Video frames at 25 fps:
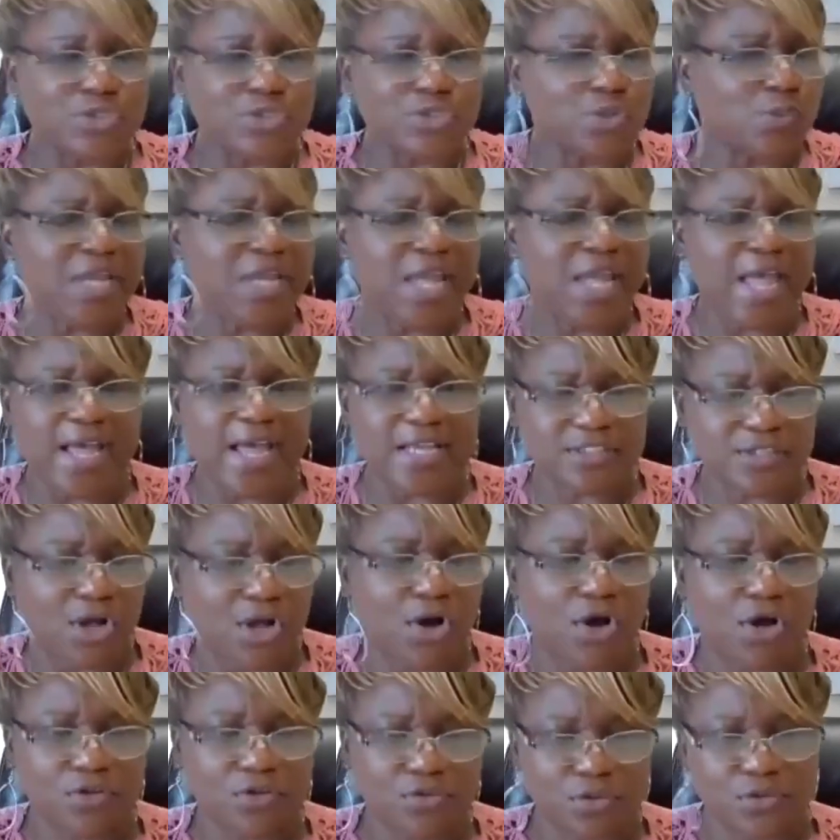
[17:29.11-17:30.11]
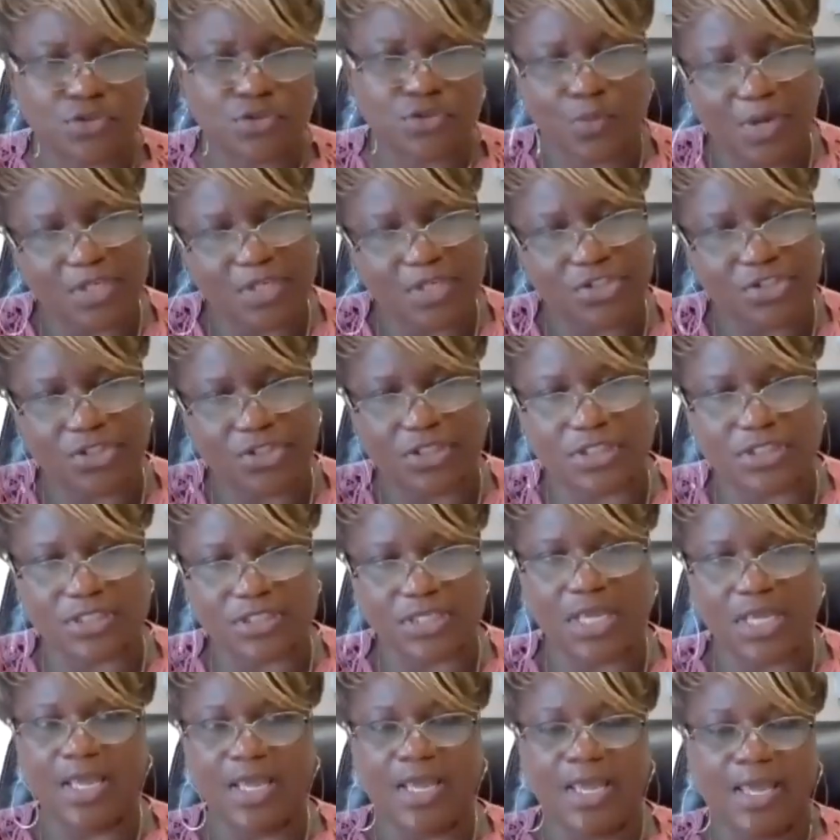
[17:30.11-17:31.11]
So we ask all those
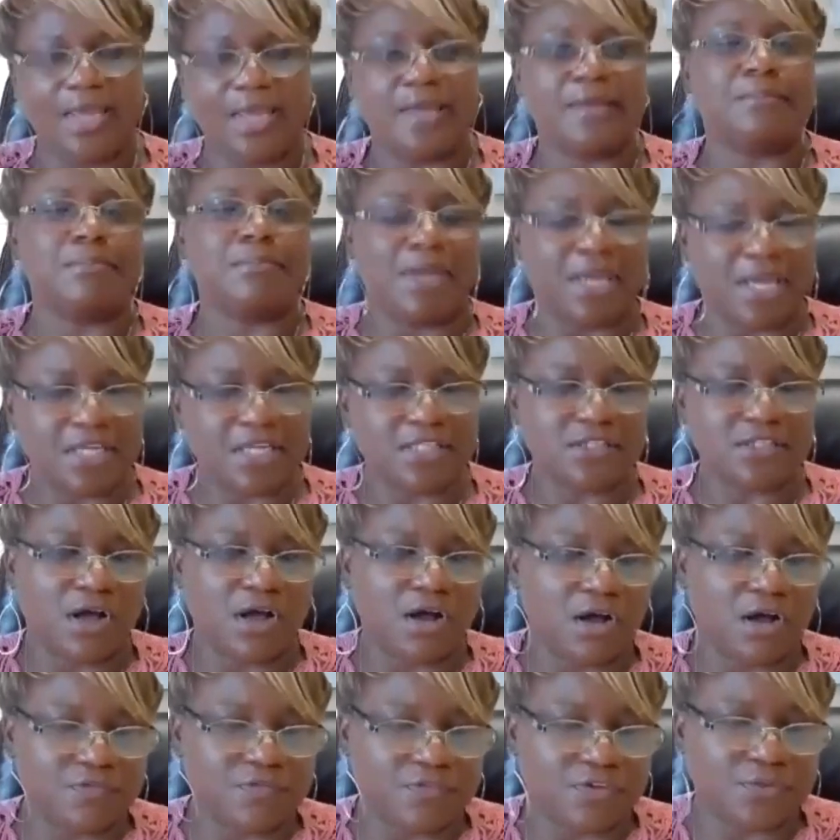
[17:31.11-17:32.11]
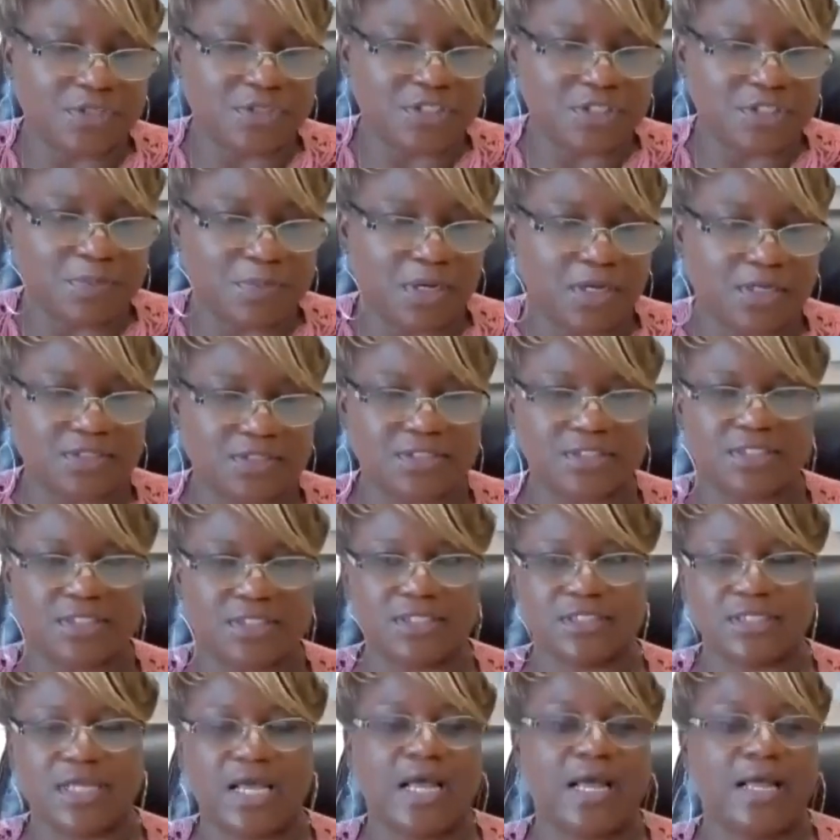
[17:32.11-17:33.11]
questions, and based off of the
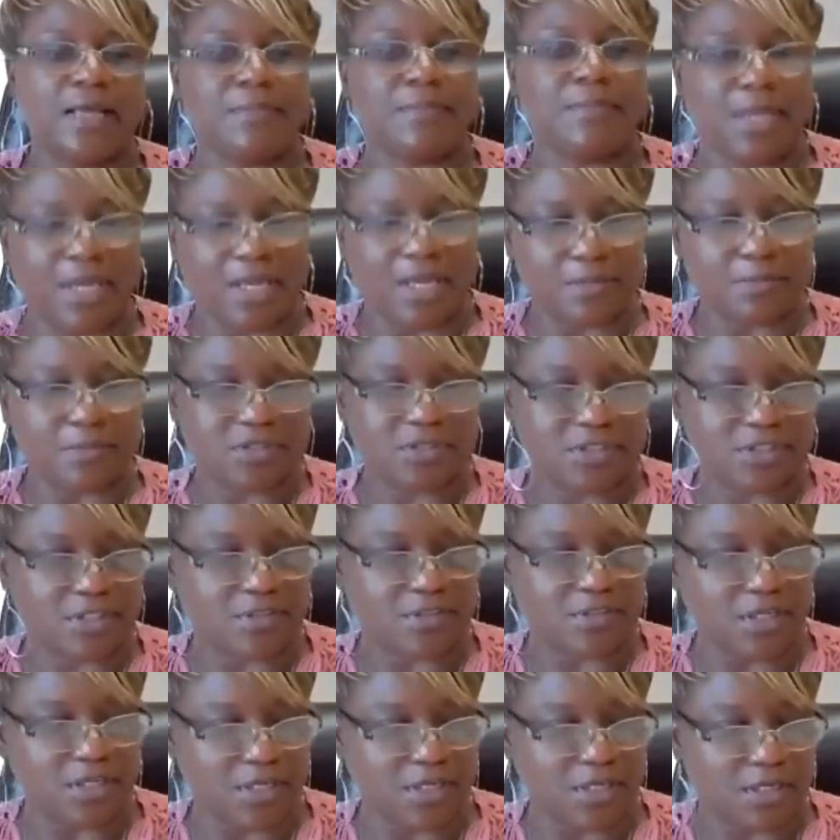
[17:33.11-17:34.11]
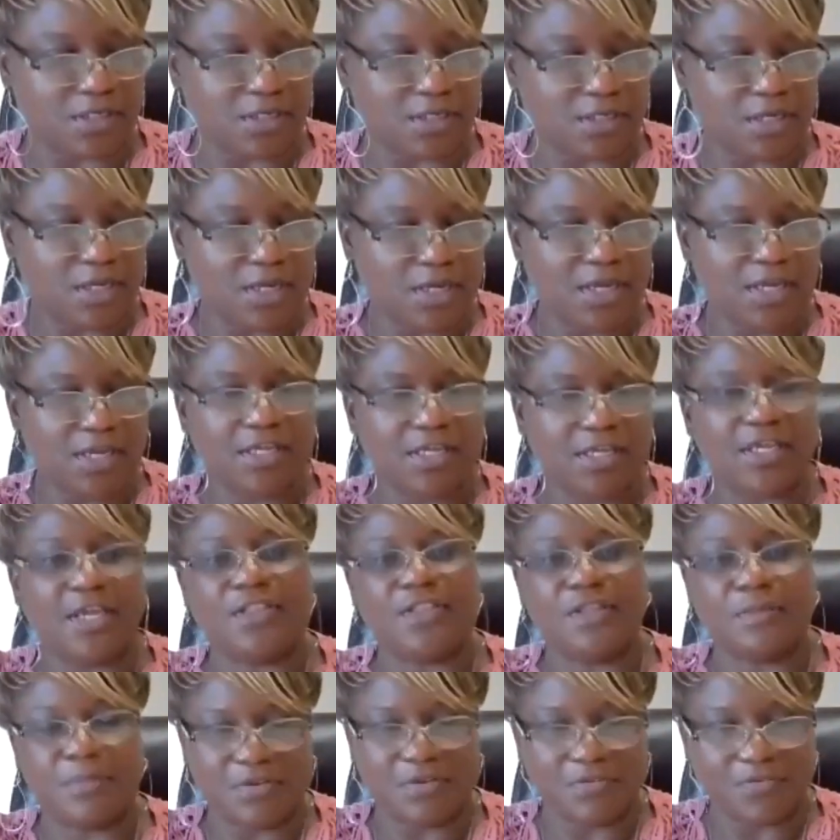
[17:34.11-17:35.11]
responses, I'm able to then
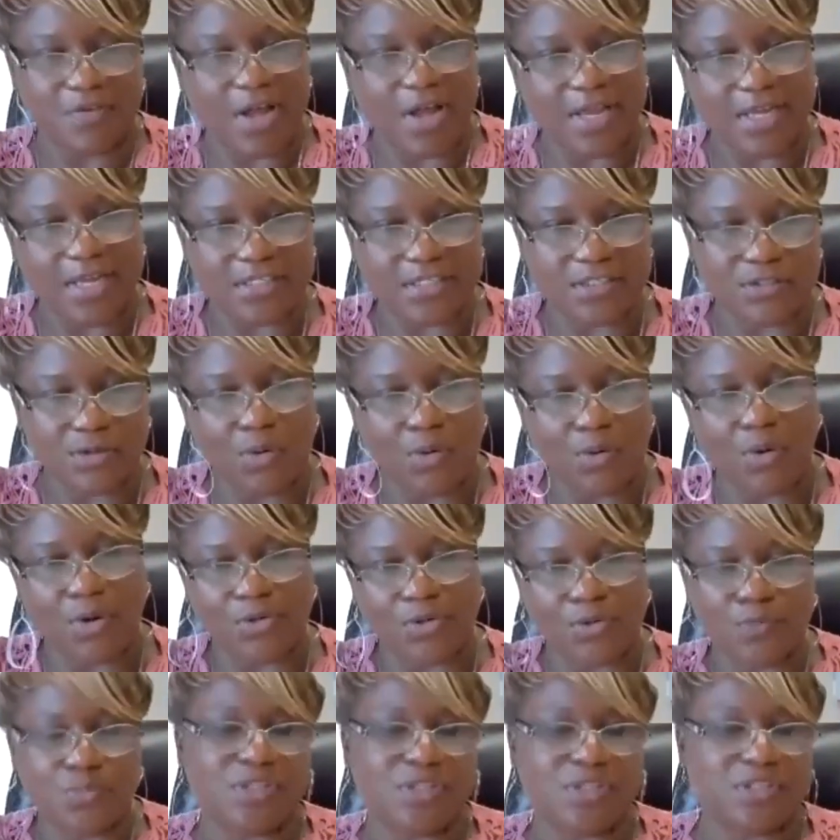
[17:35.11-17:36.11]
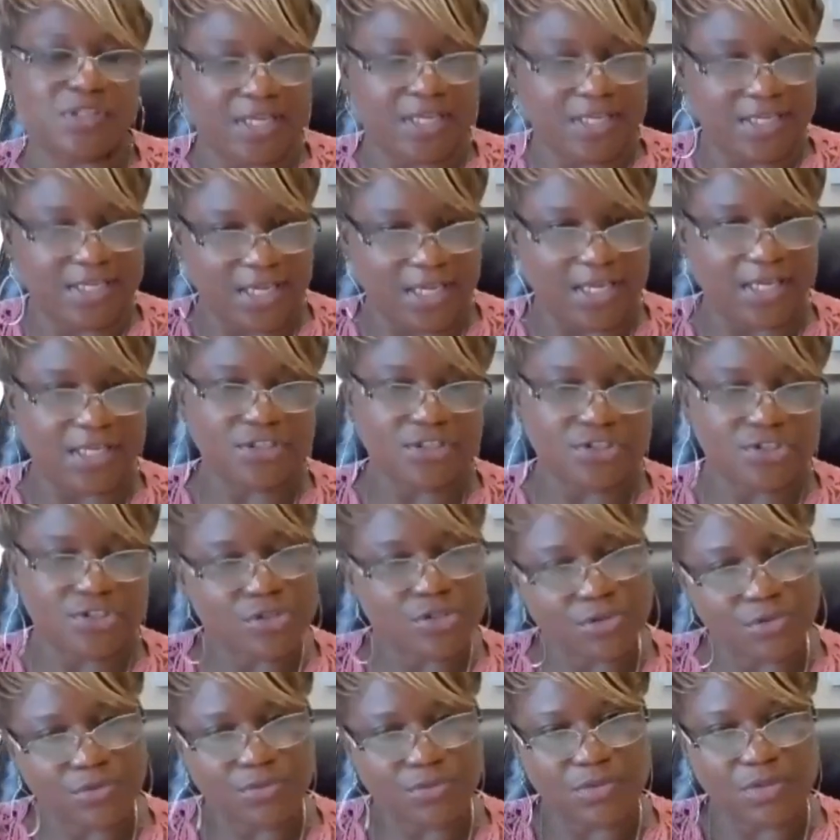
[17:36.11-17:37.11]
give them advice on what they can
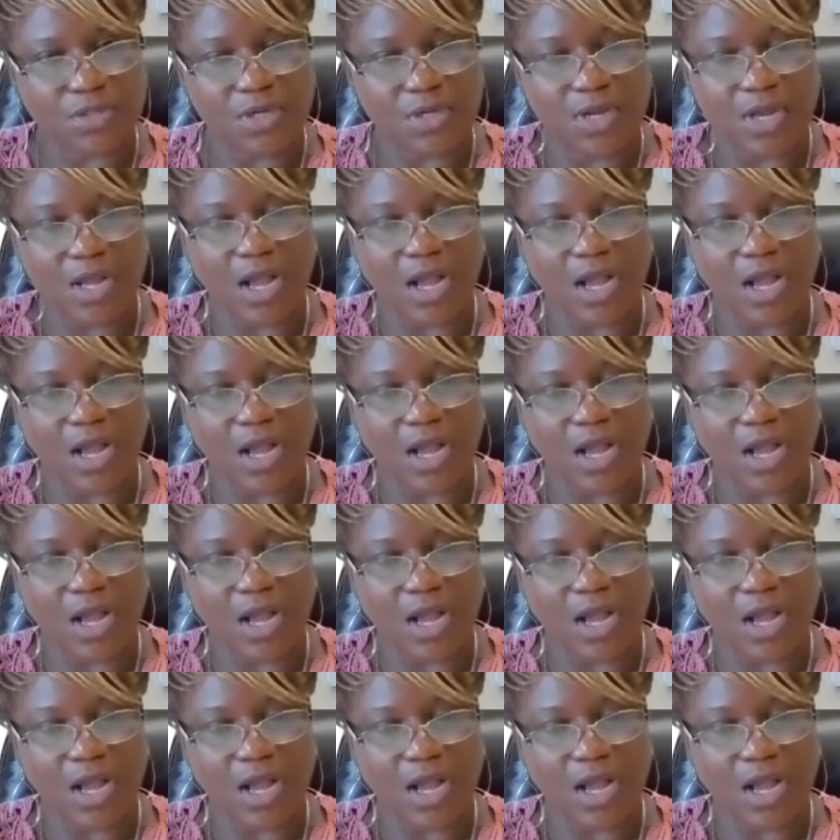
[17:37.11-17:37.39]
do,